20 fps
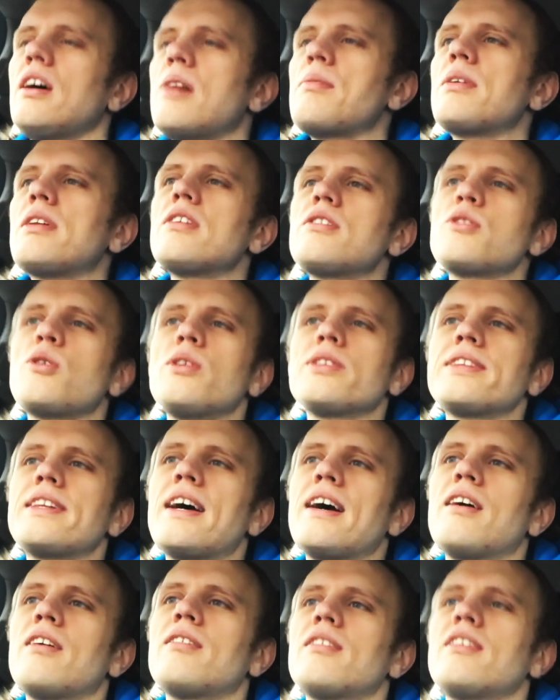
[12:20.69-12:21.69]
I'm an adult
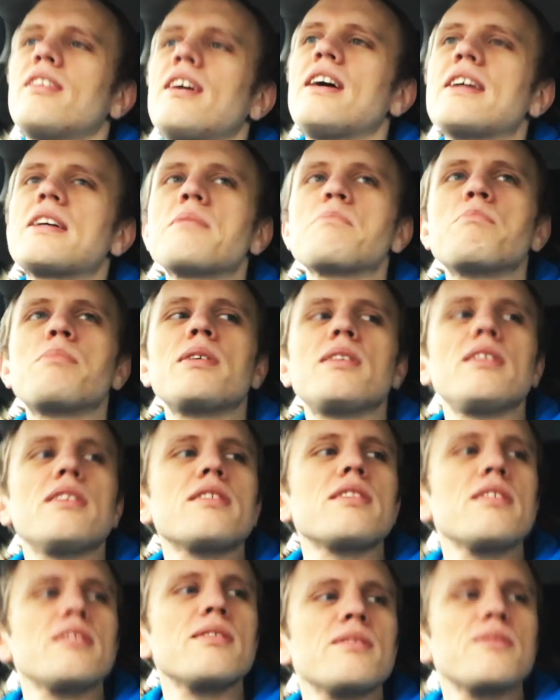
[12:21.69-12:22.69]
now. I can
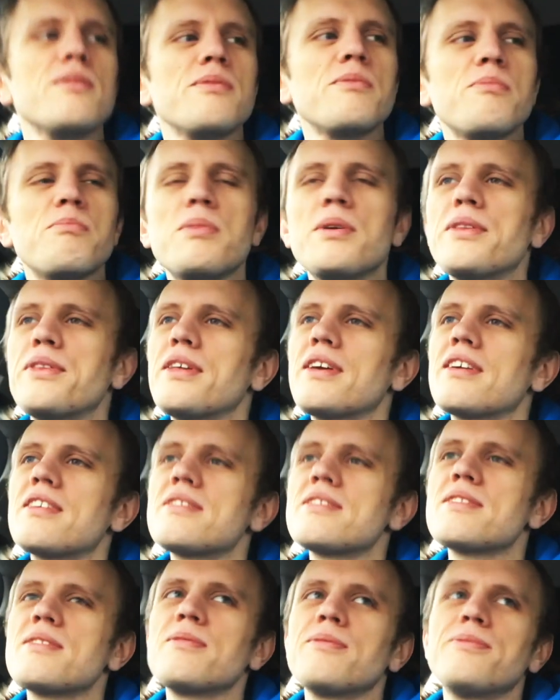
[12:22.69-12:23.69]
build
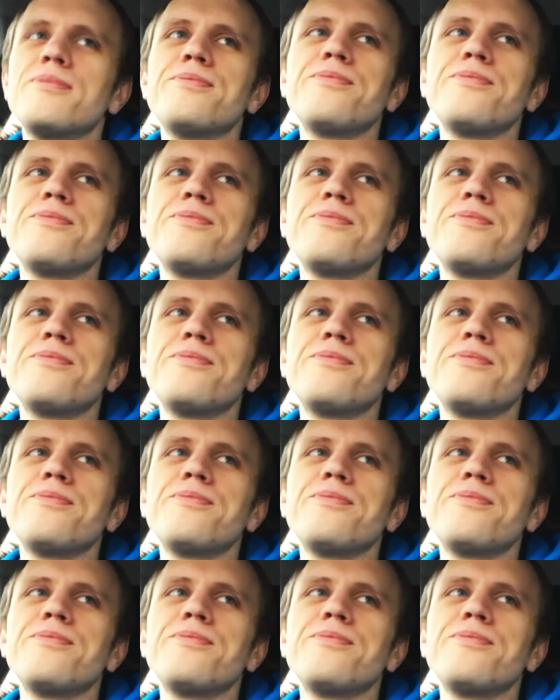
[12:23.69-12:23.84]
things.